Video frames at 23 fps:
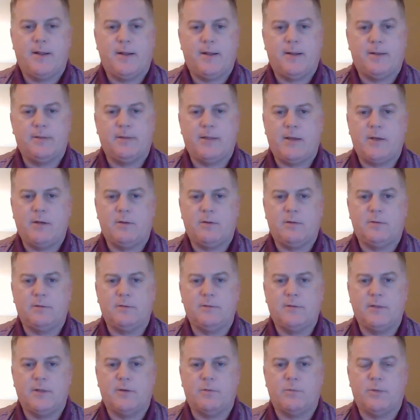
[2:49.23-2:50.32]

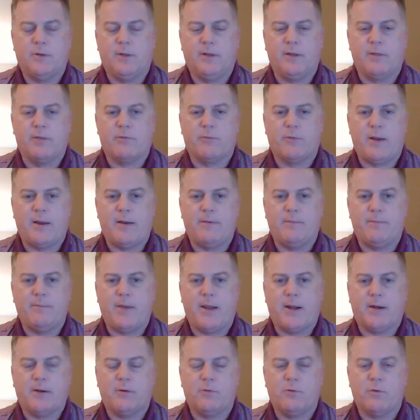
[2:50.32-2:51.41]
Lendl didn't really threaten
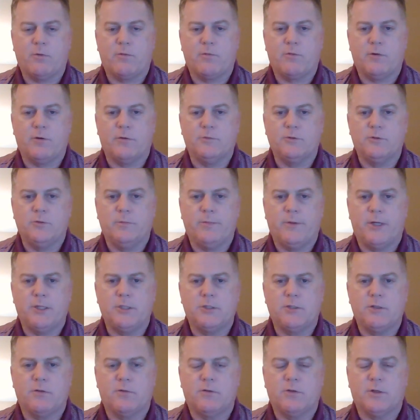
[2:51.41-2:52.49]
McEnroe's serve too
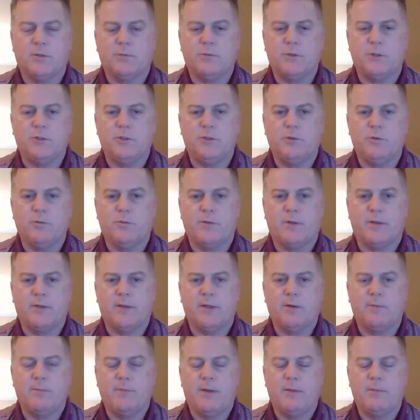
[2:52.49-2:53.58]
much. Just took him to deuce, I
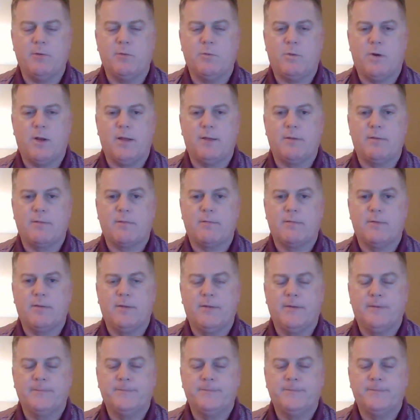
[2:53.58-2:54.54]
think maybe once.